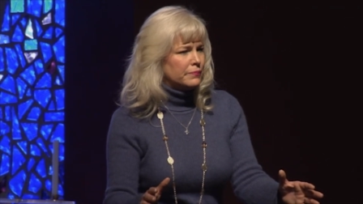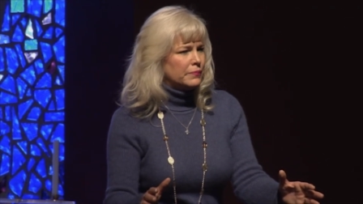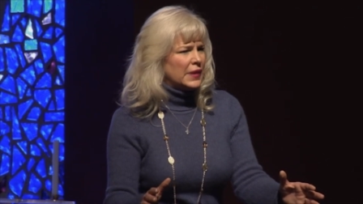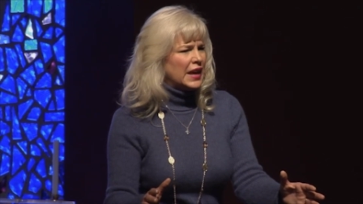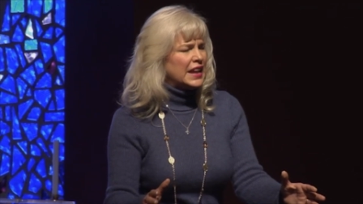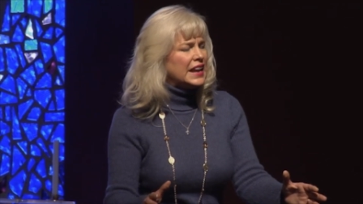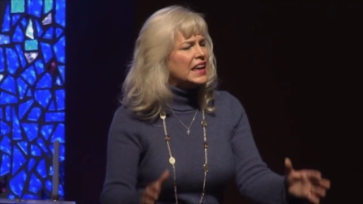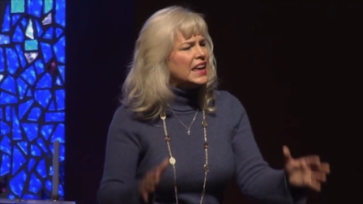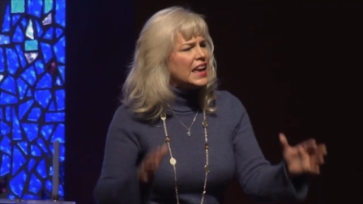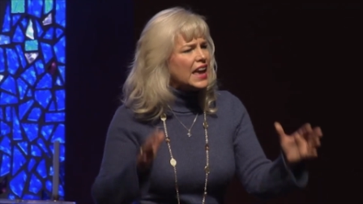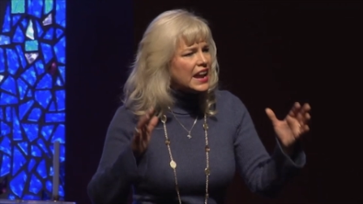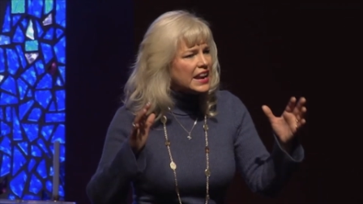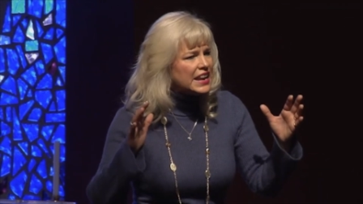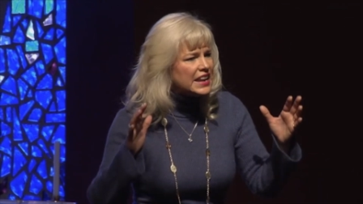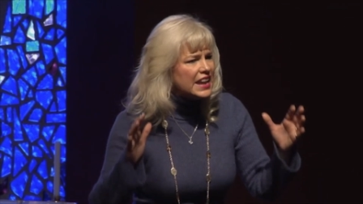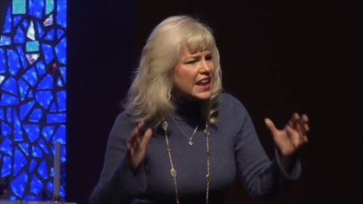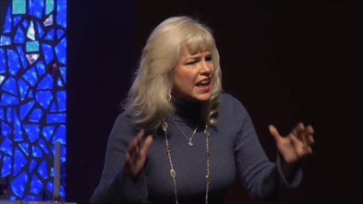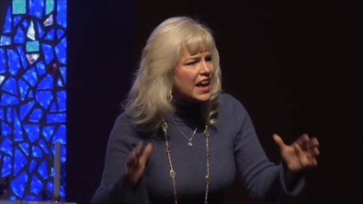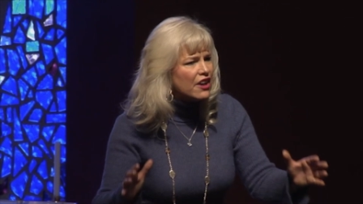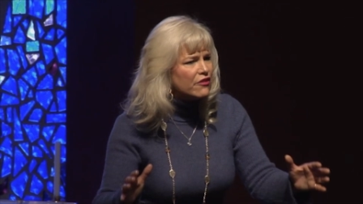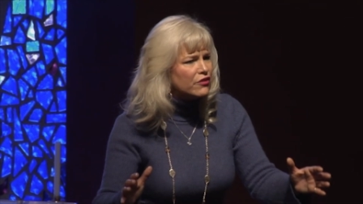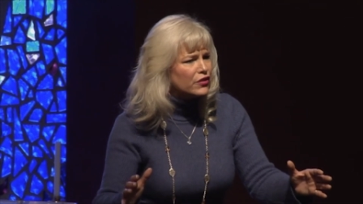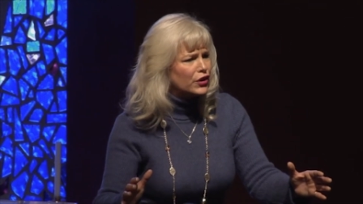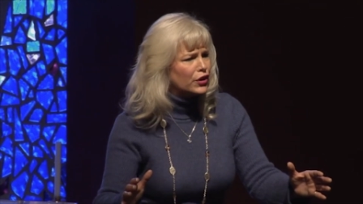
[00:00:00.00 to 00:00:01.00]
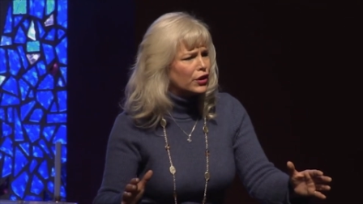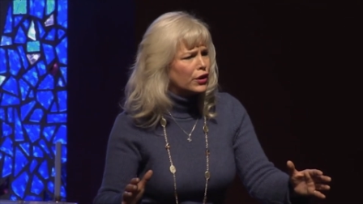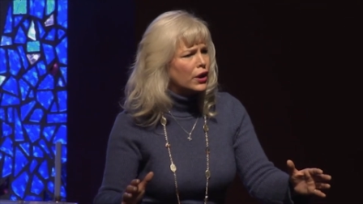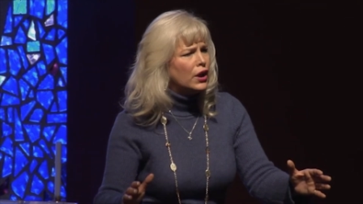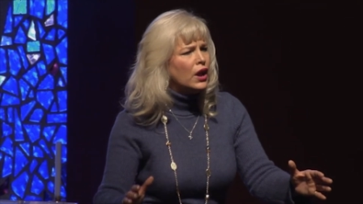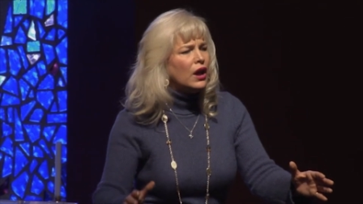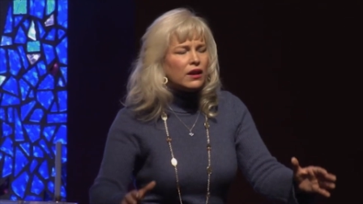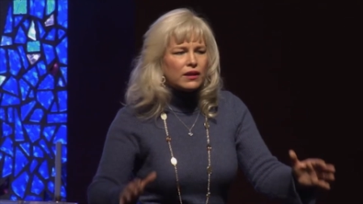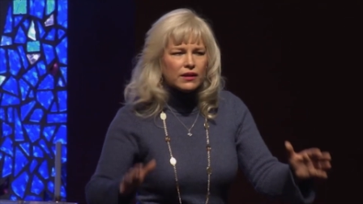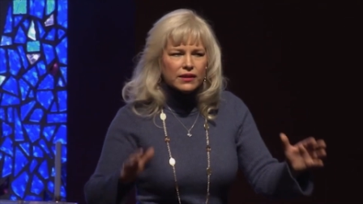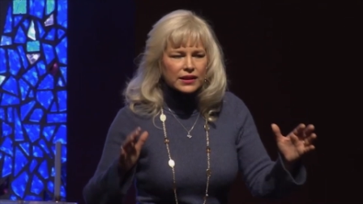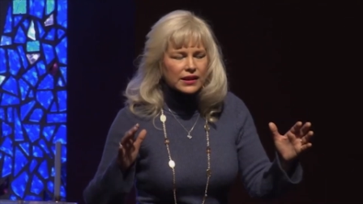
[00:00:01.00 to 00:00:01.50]
And he ain't never
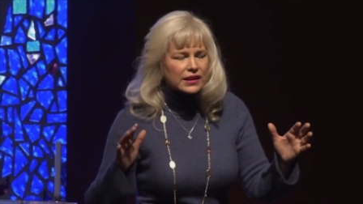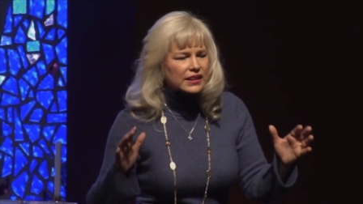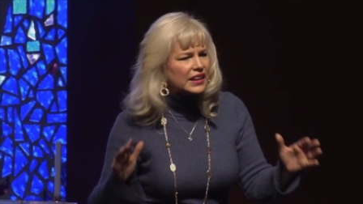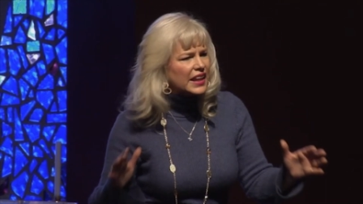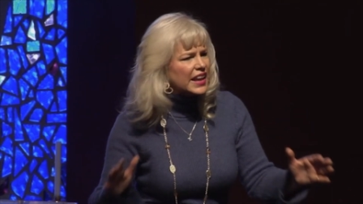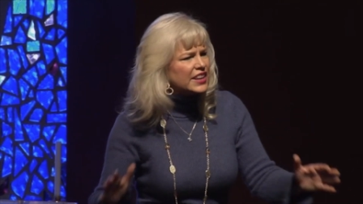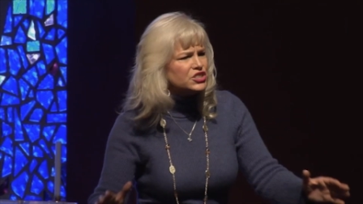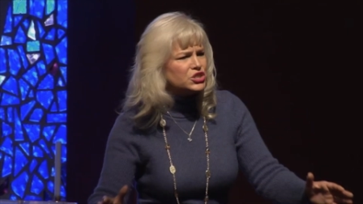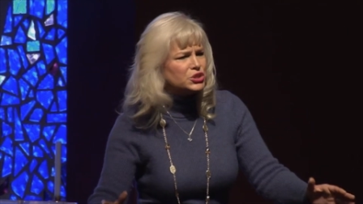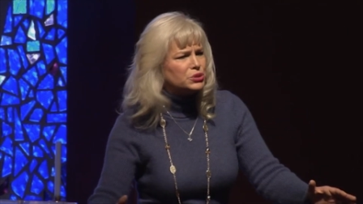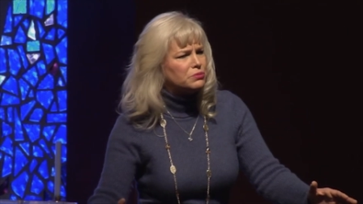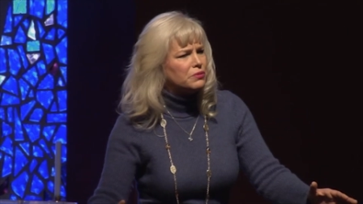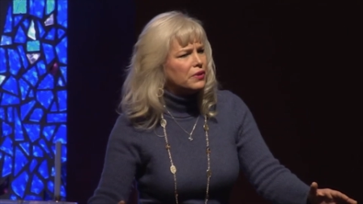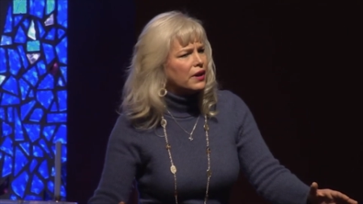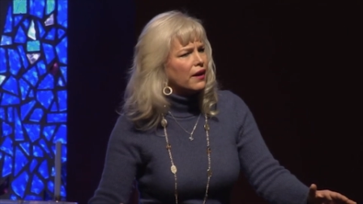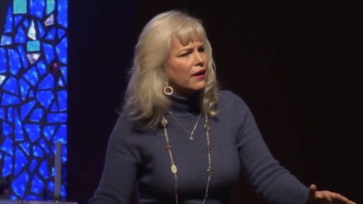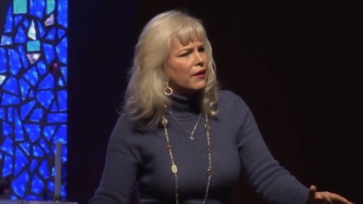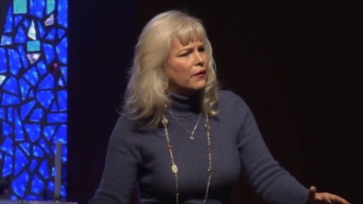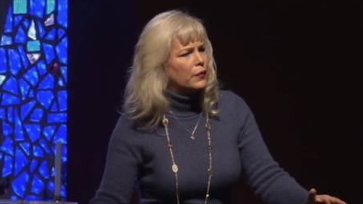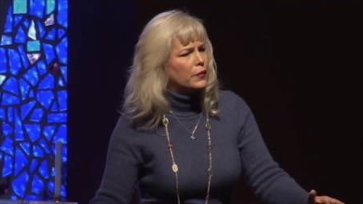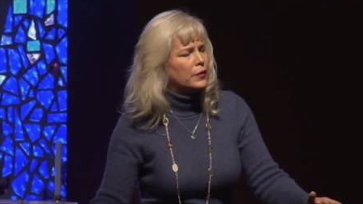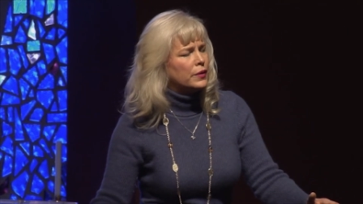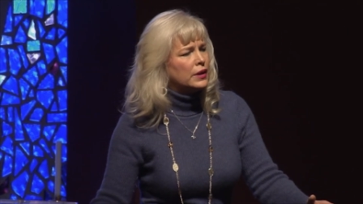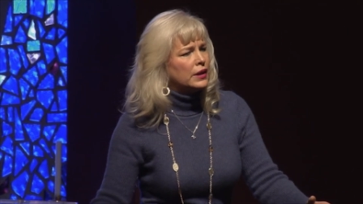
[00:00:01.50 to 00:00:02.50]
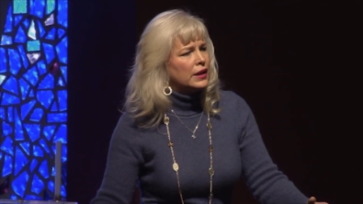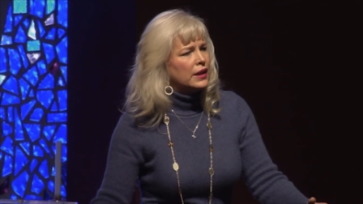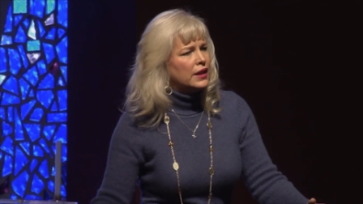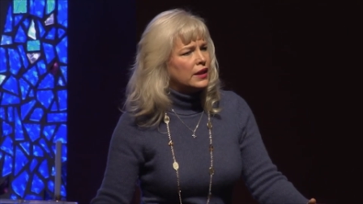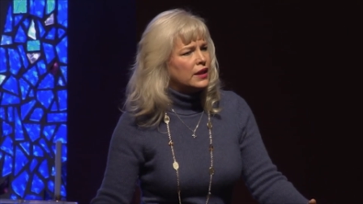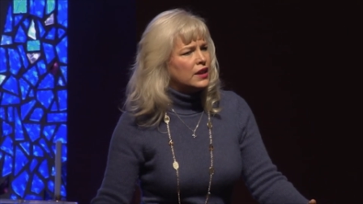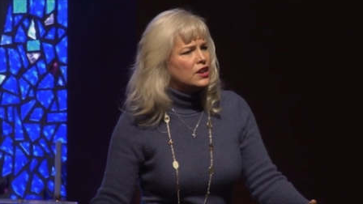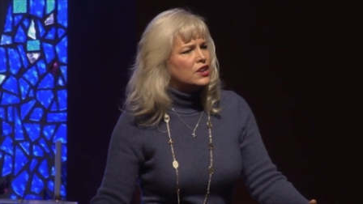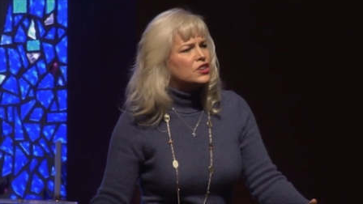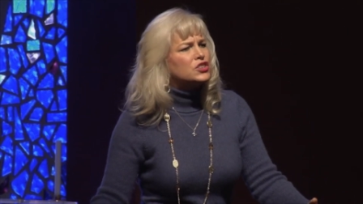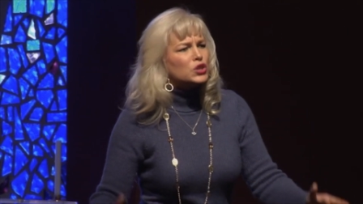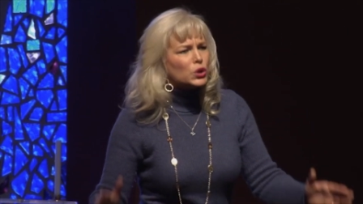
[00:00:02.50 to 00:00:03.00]
going to let you go.
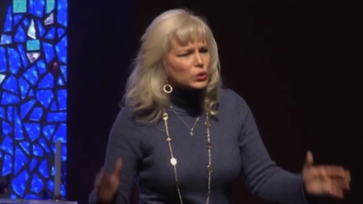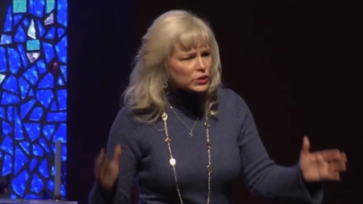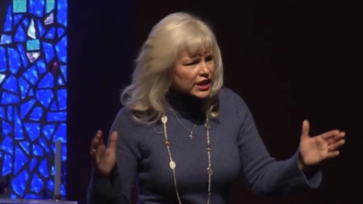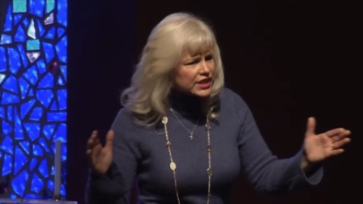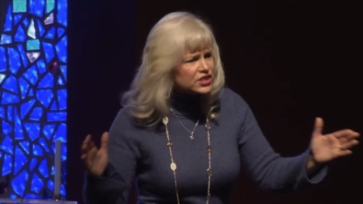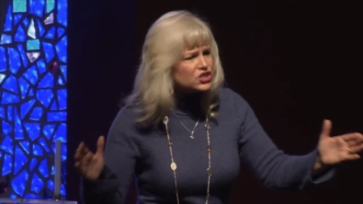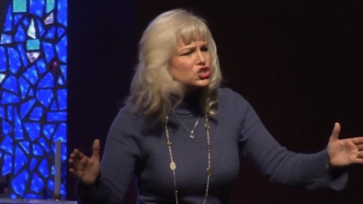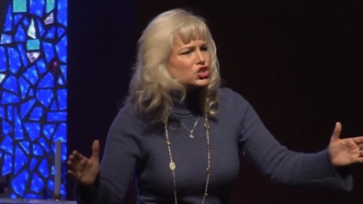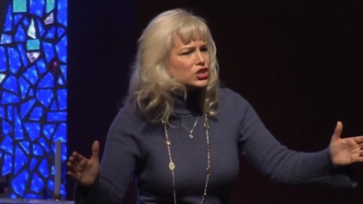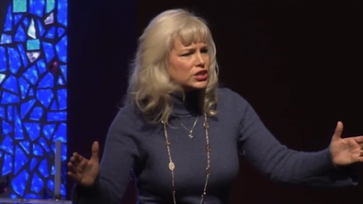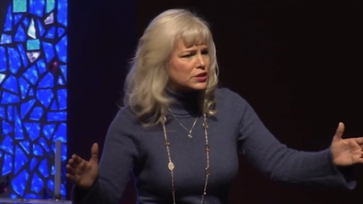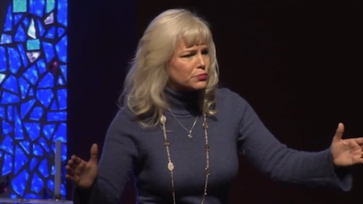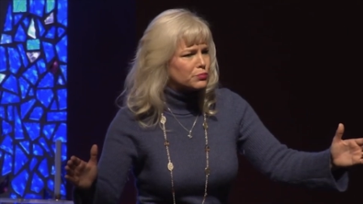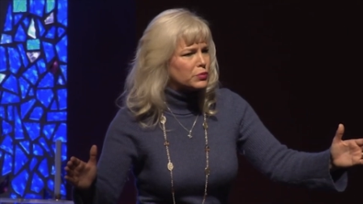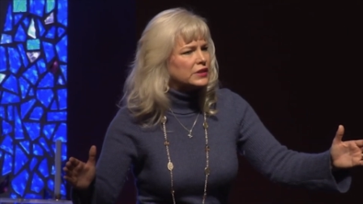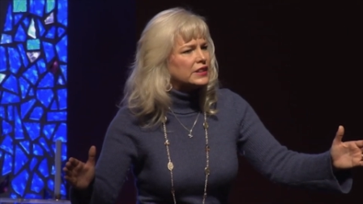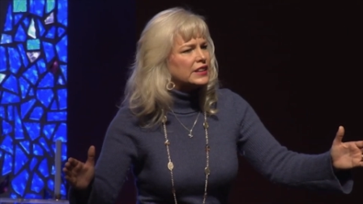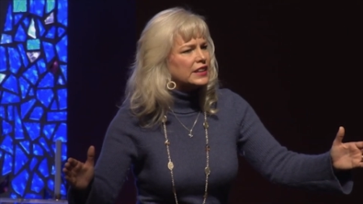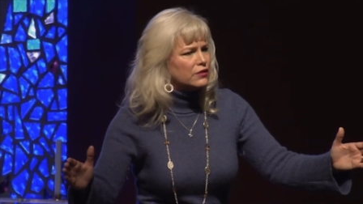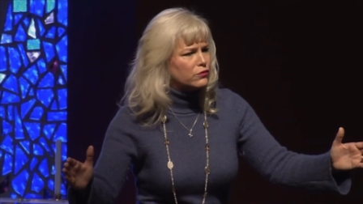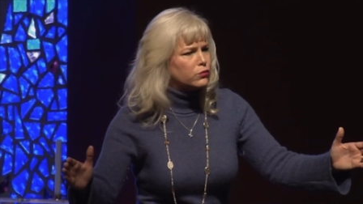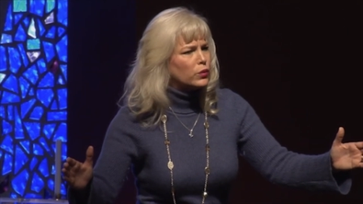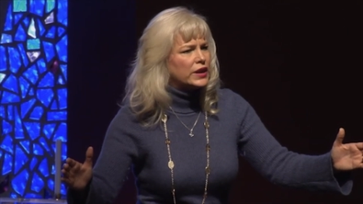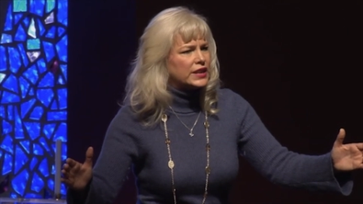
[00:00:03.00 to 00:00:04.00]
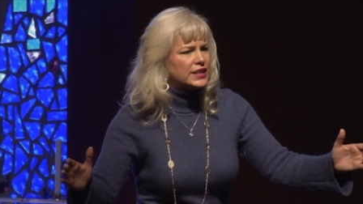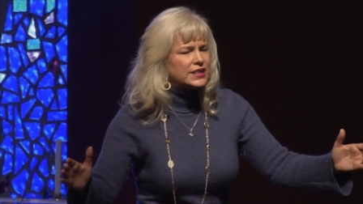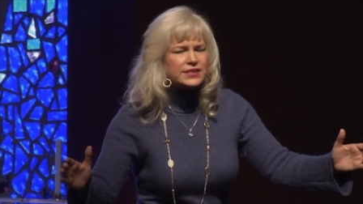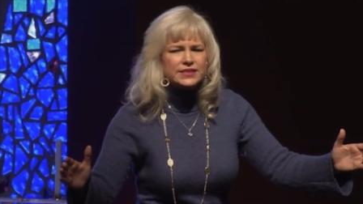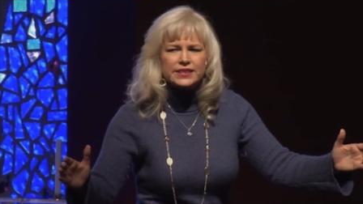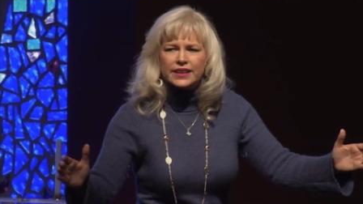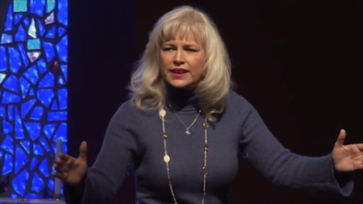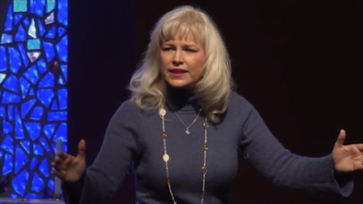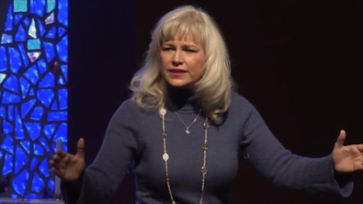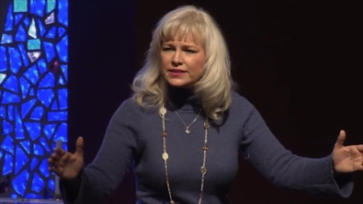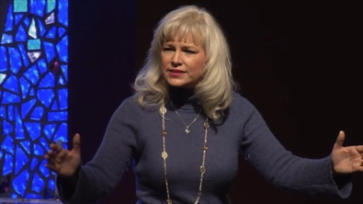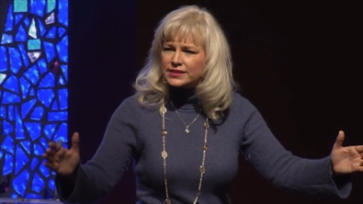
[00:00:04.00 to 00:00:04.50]
So let's just believe what he
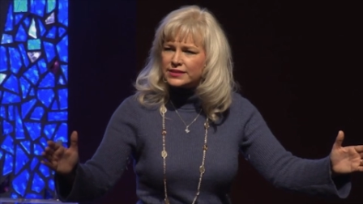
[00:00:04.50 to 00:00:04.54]
says.